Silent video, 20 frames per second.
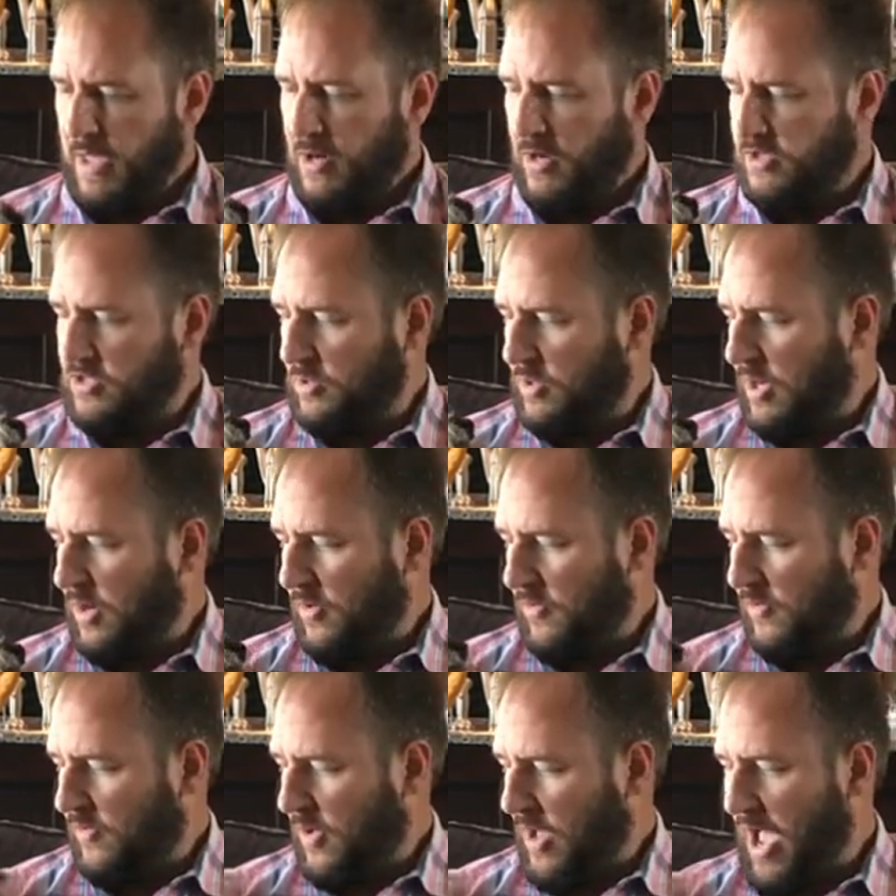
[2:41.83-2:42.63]
And also
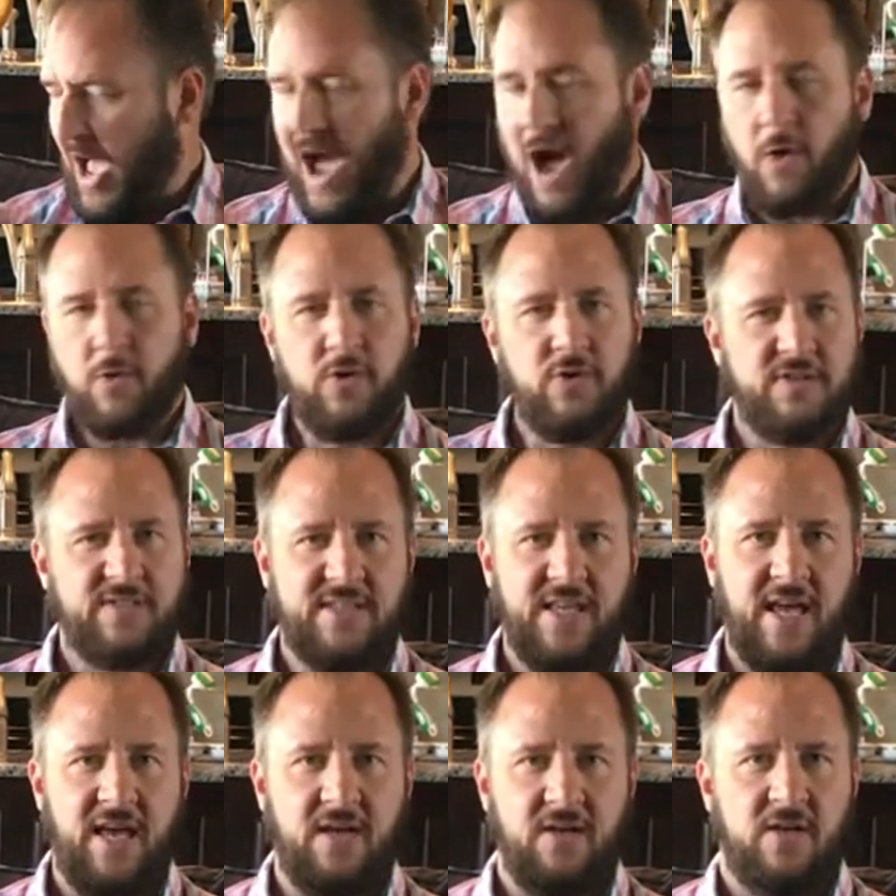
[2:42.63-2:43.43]
careful how you
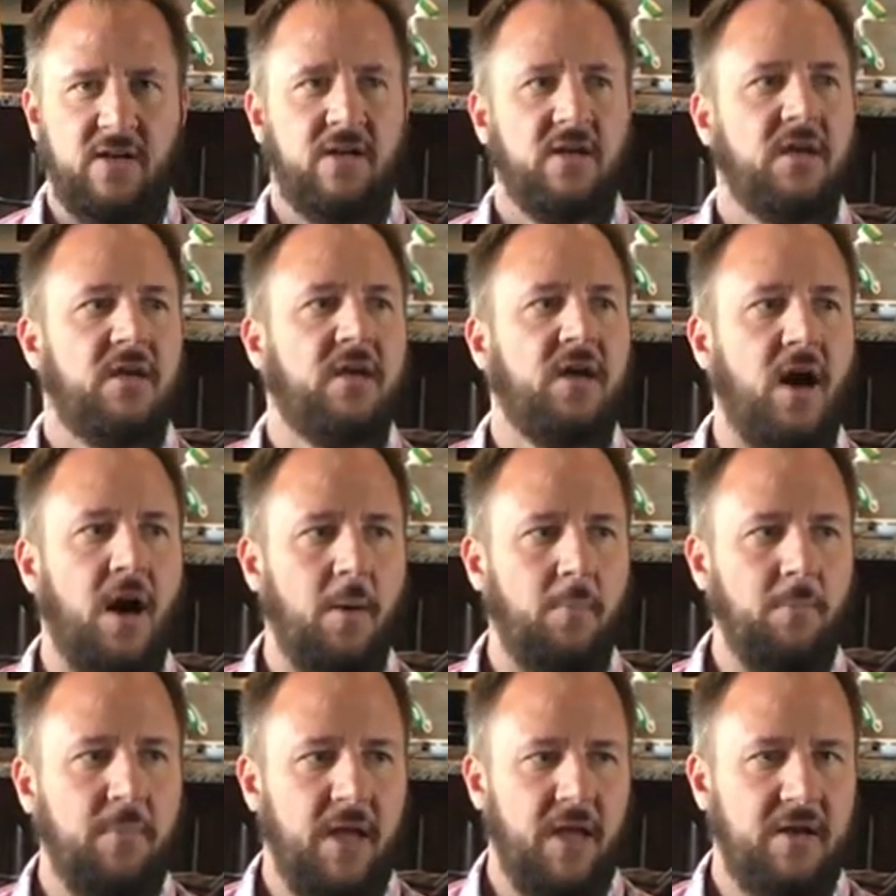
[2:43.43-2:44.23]
say it,
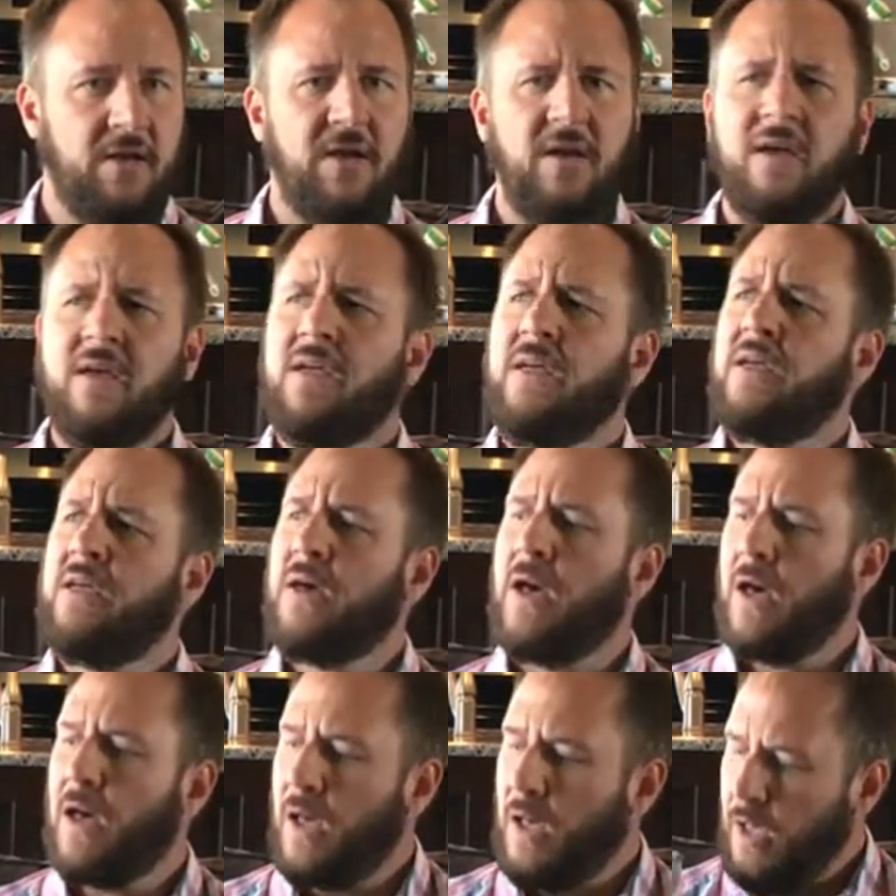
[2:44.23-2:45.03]
come and
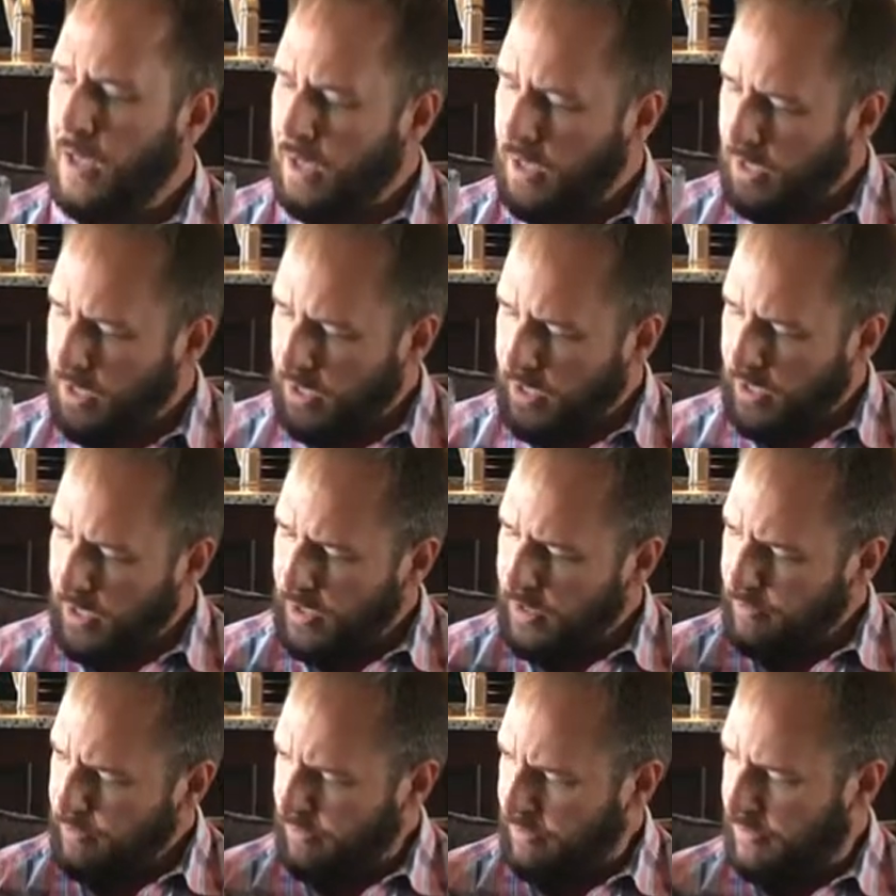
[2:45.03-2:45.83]

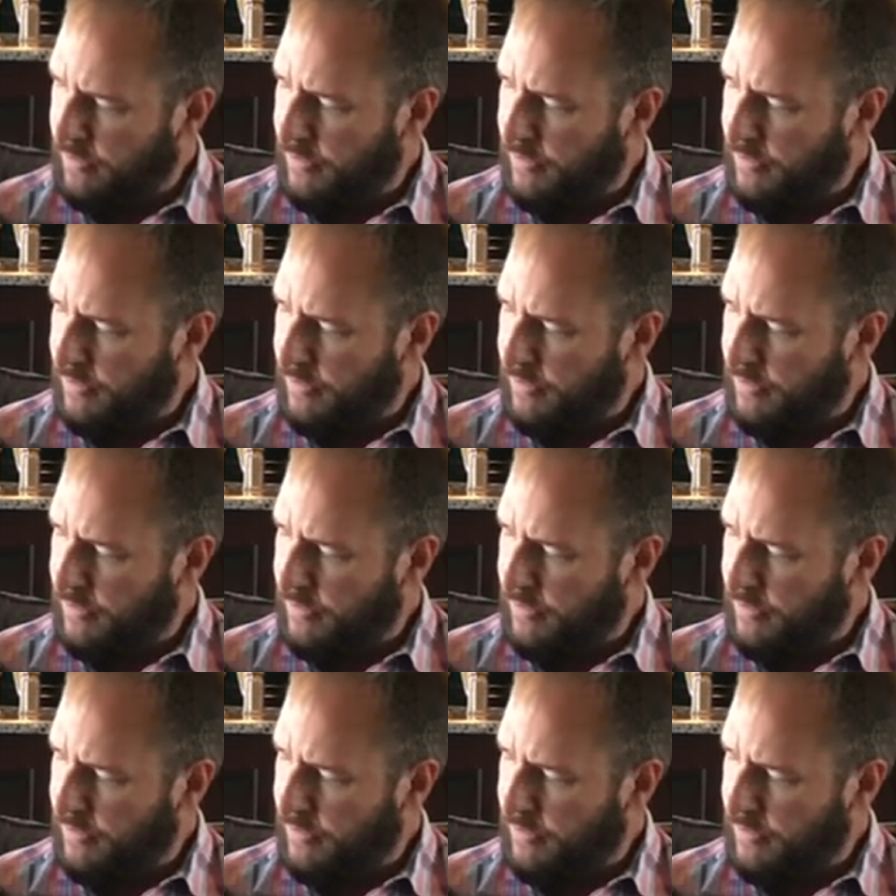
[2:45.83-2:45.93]
come.